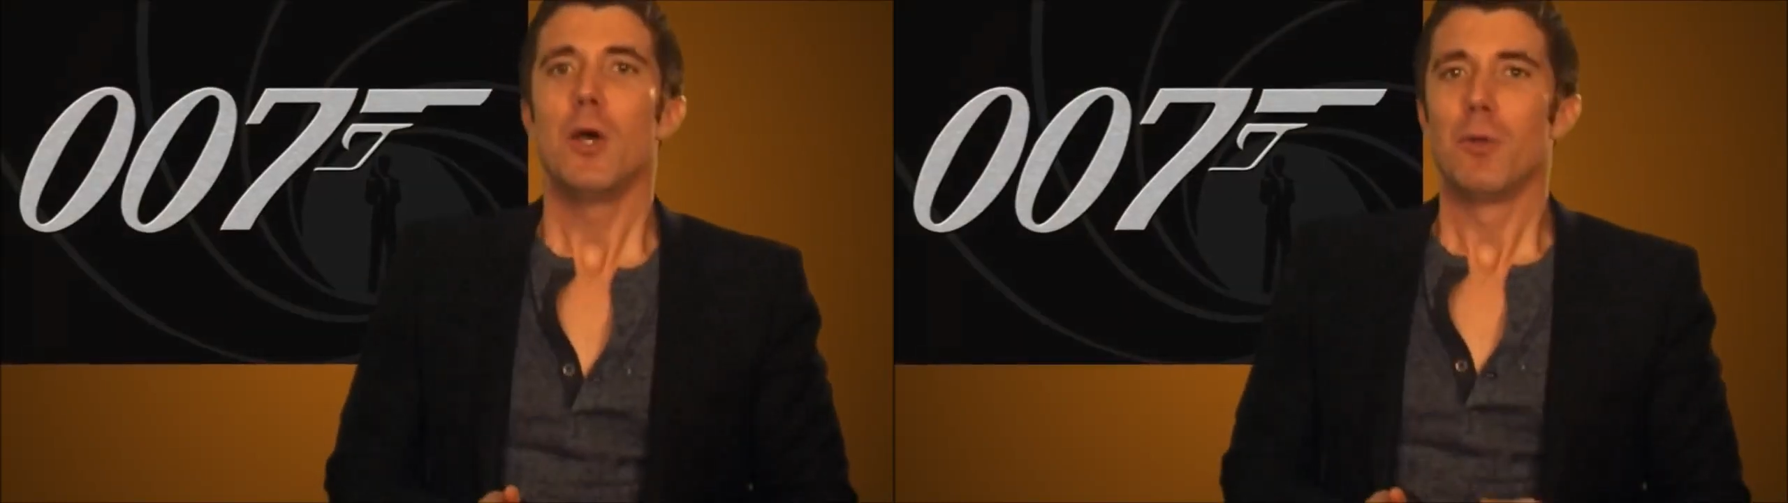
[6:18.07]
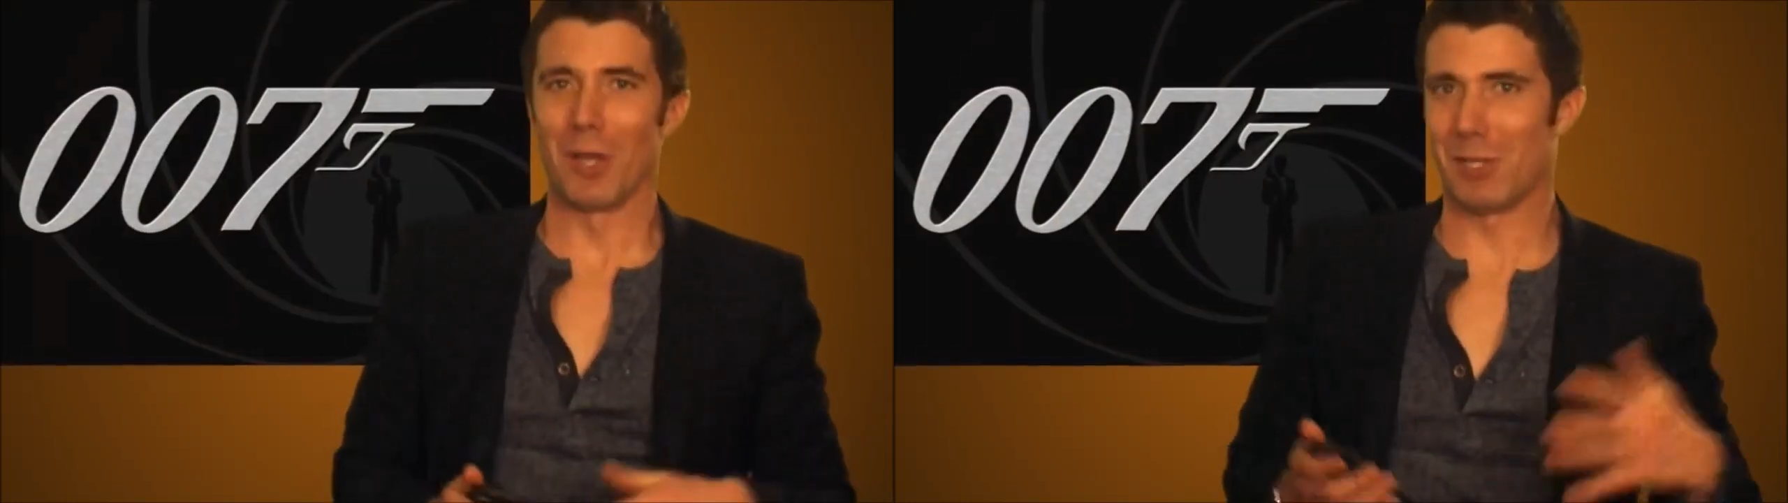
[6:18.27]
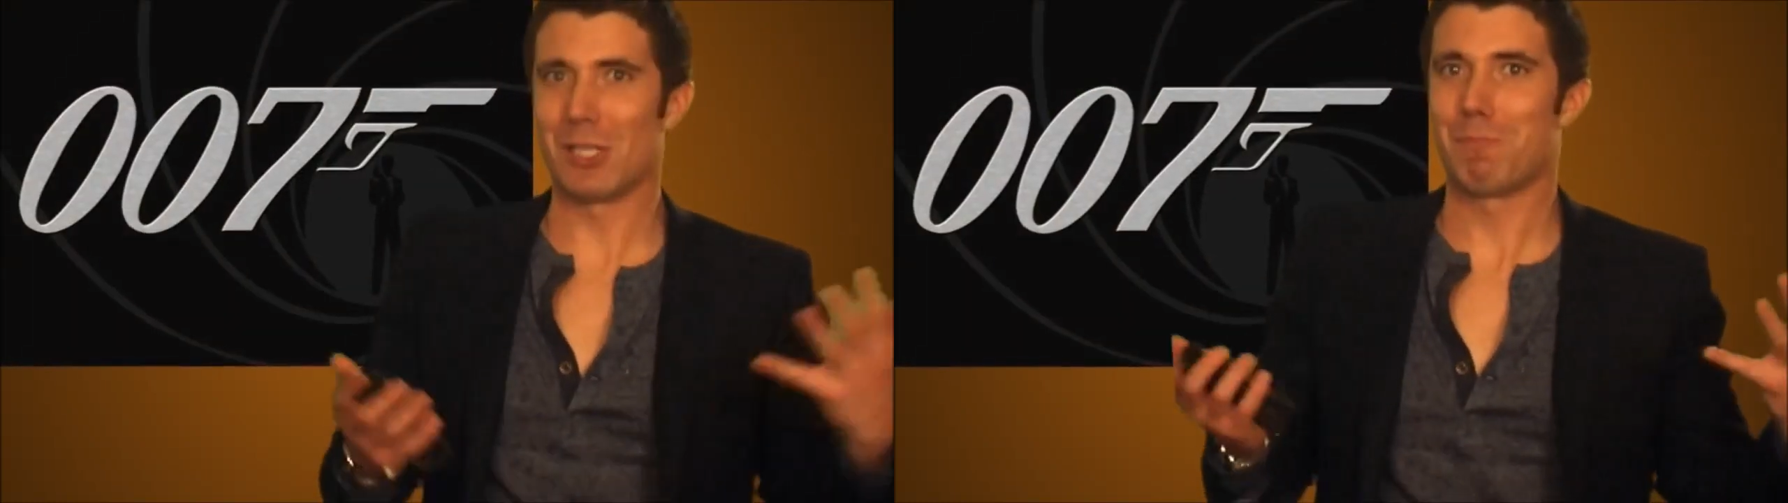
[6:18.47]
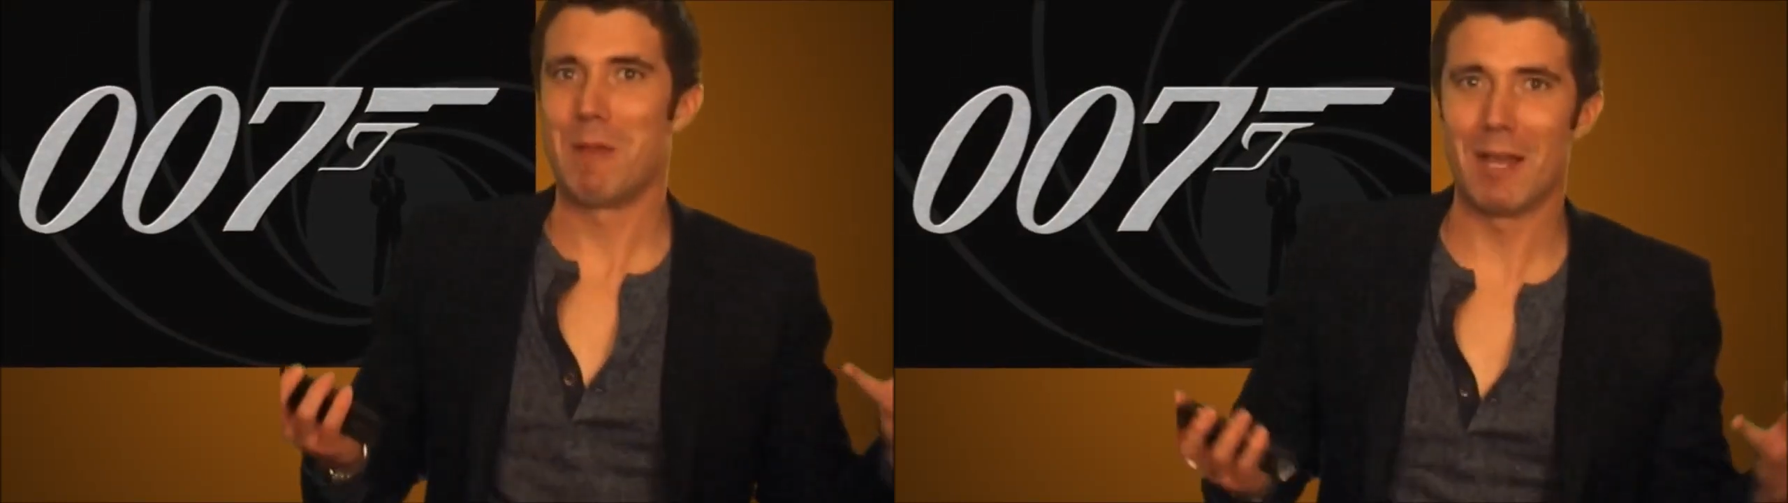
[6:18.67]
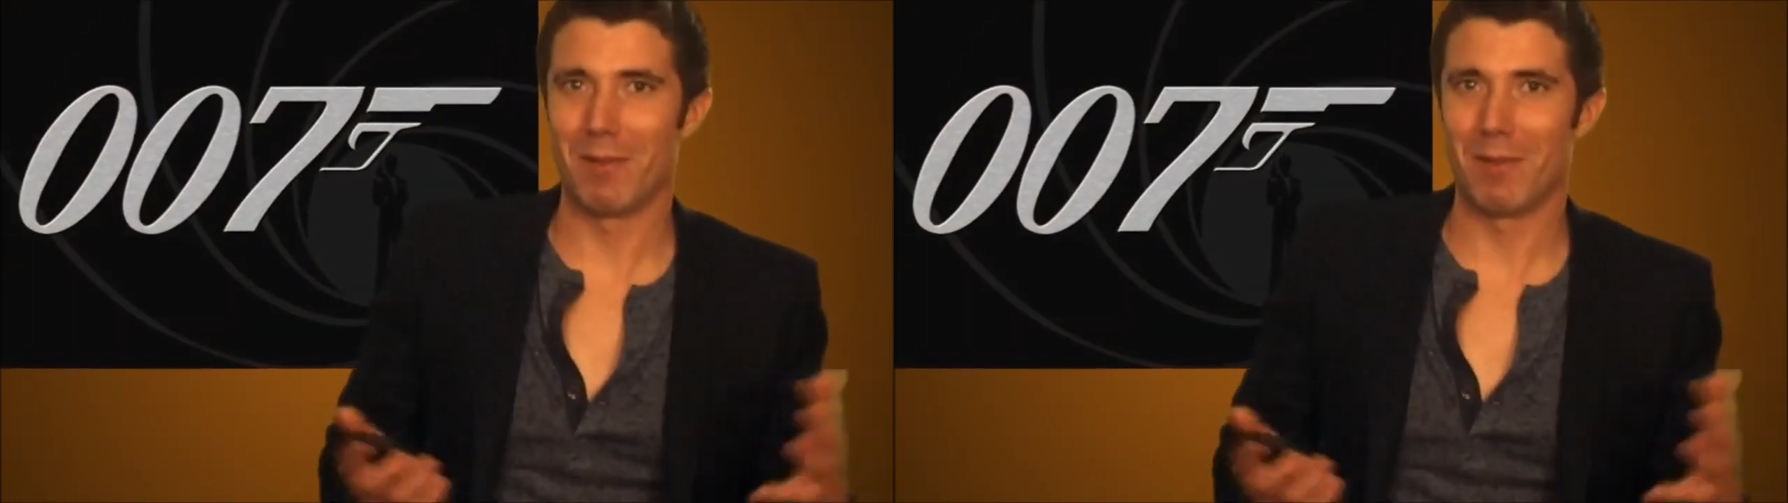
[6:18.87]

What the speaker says: like just these